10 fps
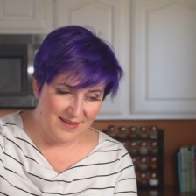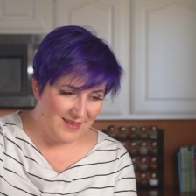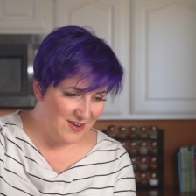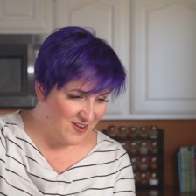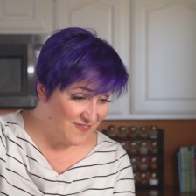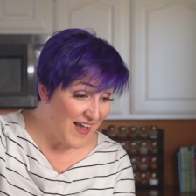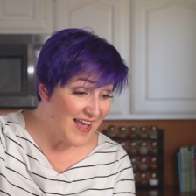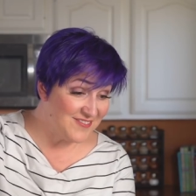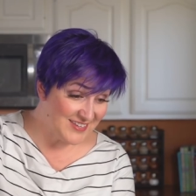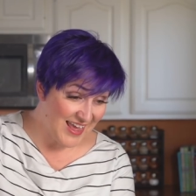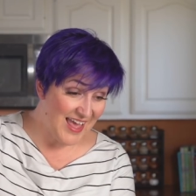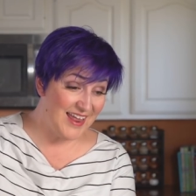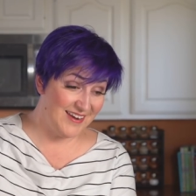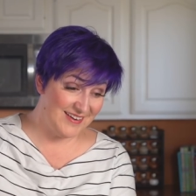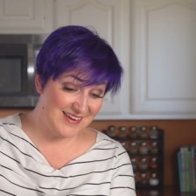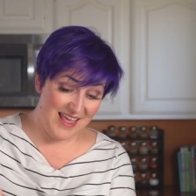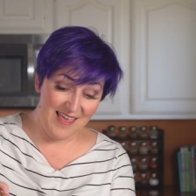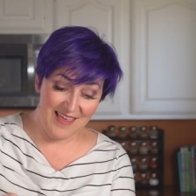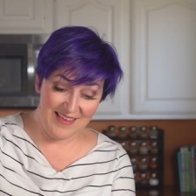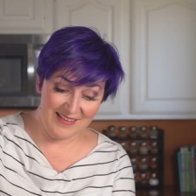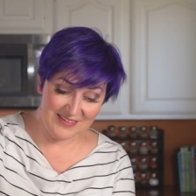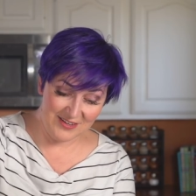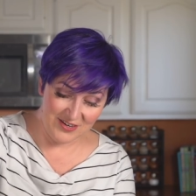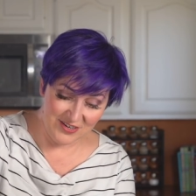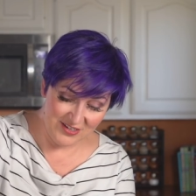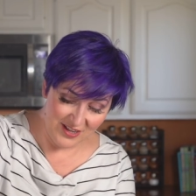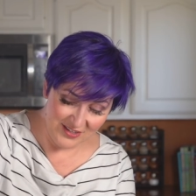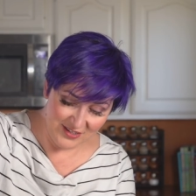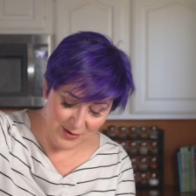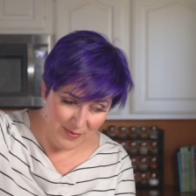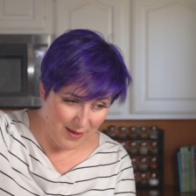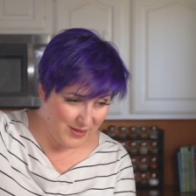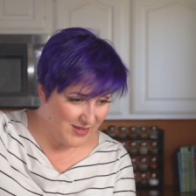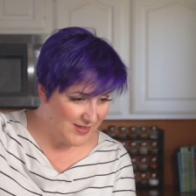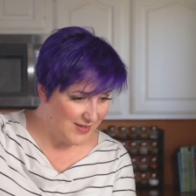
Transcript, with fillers: You're 5'10", dang. So you're tall too, Mama.